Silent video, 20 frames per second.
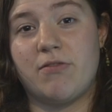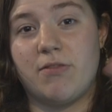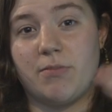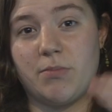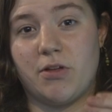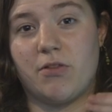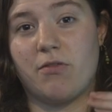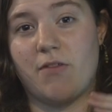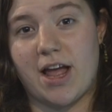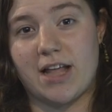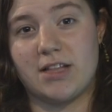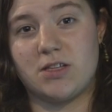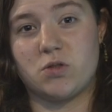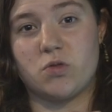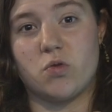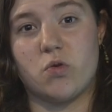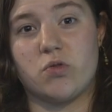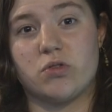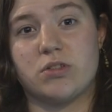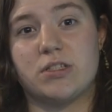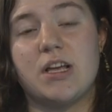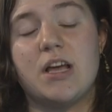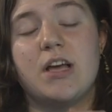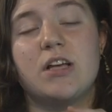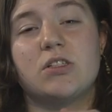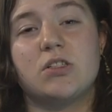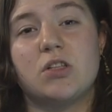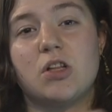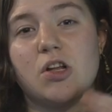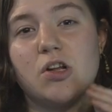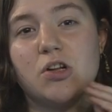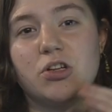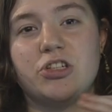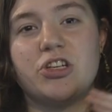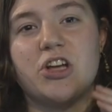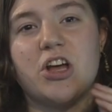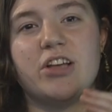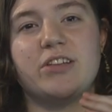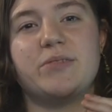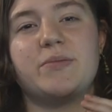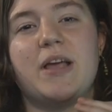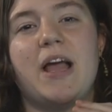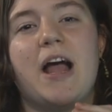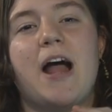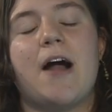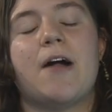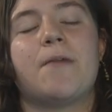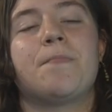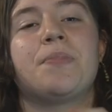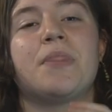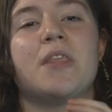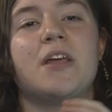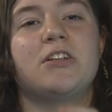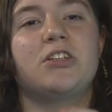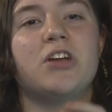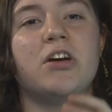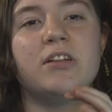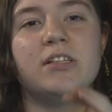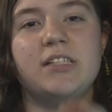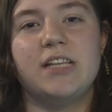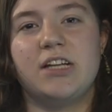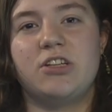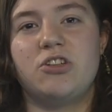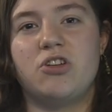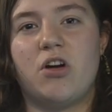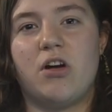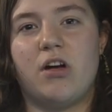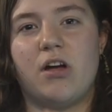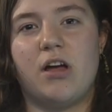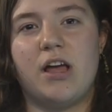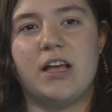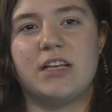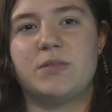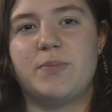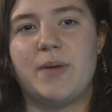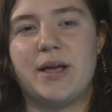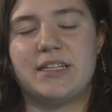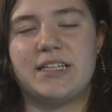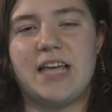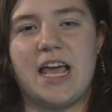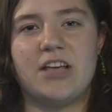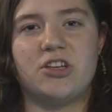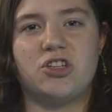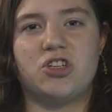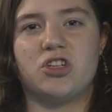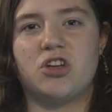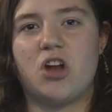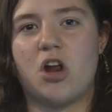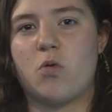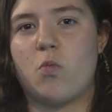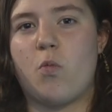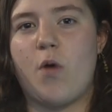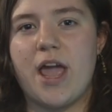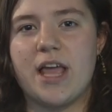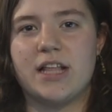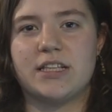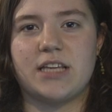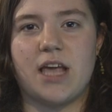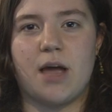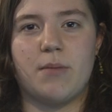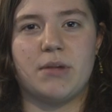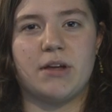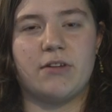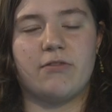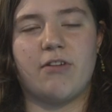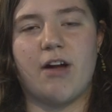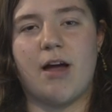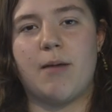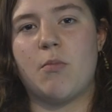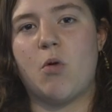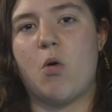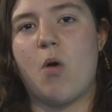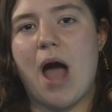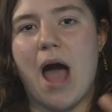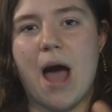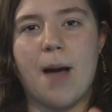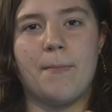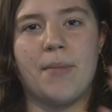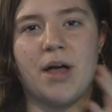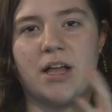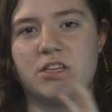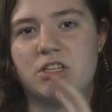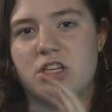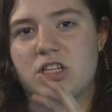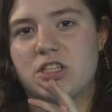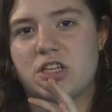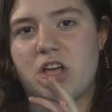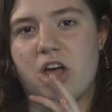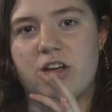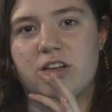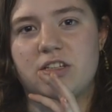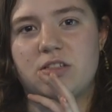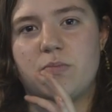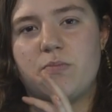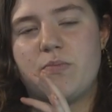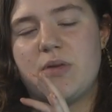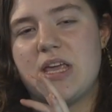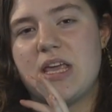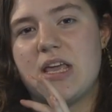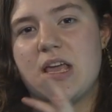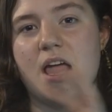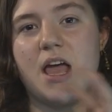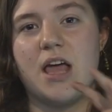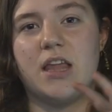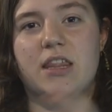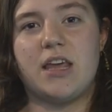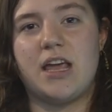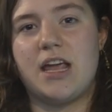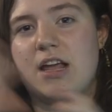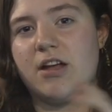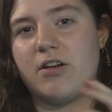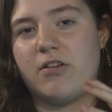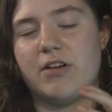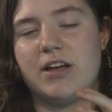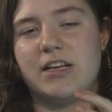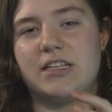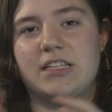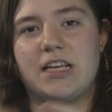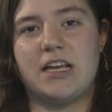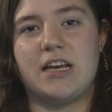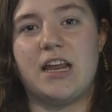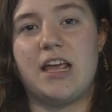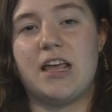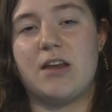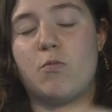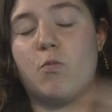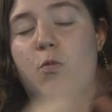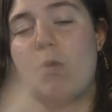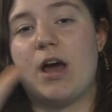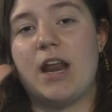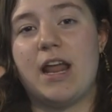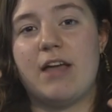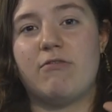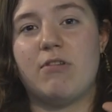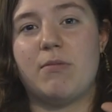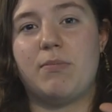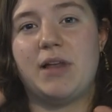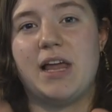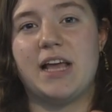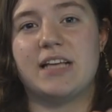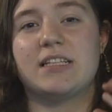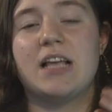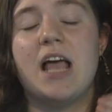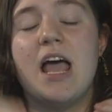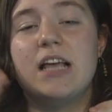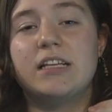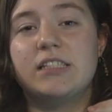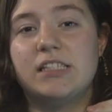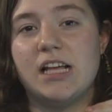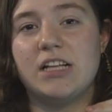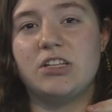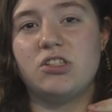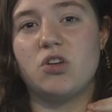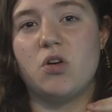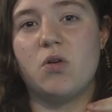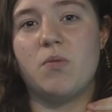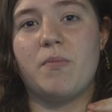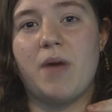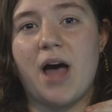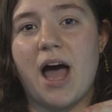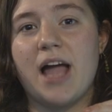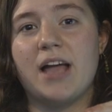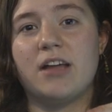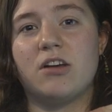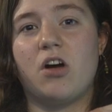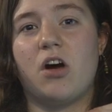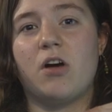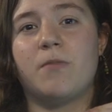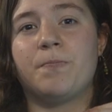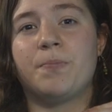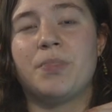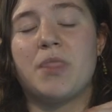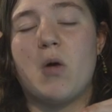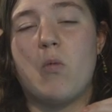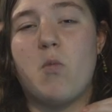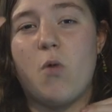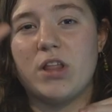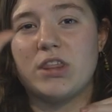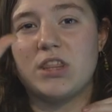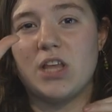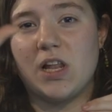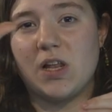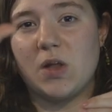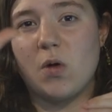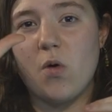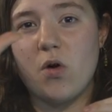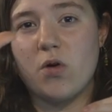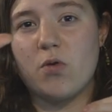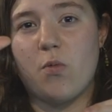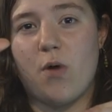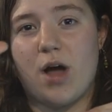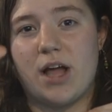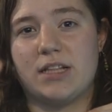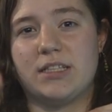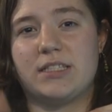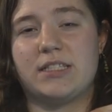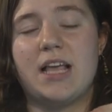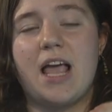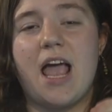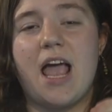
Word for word: from the right source. So the Lord shows me how don't set your expectation on where it's coming from or how much it's going to be the increase in, in whatever place. Set your mind on what the Lord wants